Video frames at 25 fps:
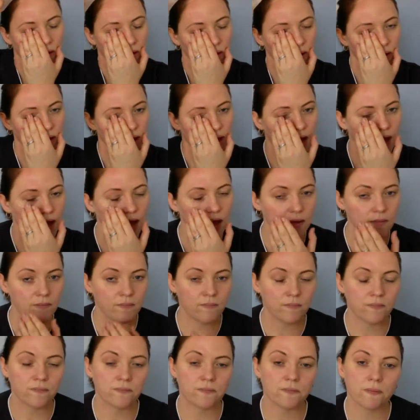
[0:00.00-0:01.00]
Okay.
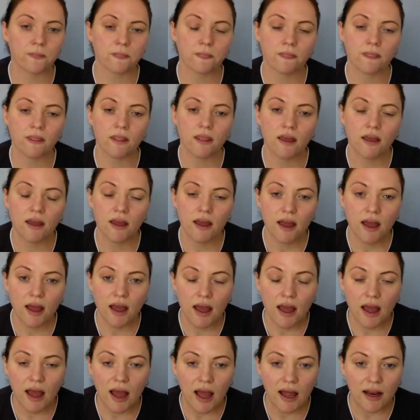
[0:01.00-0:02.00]

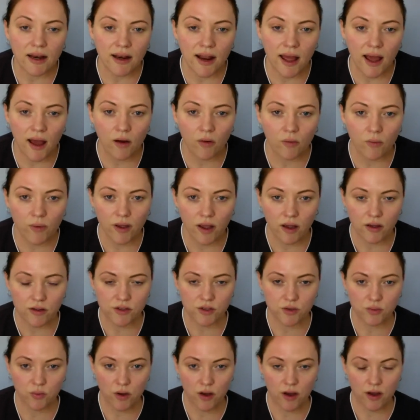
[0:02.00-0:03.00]
And now we're going
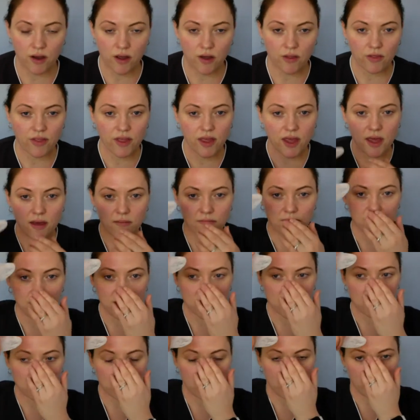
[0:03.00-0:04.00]
to work the
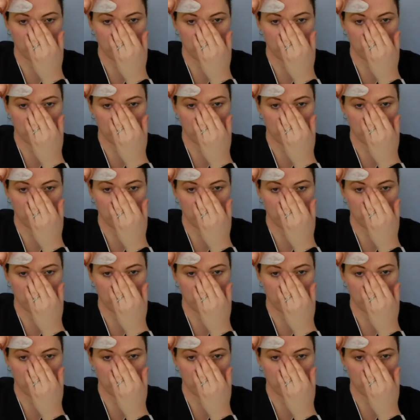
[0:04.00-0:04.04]
middle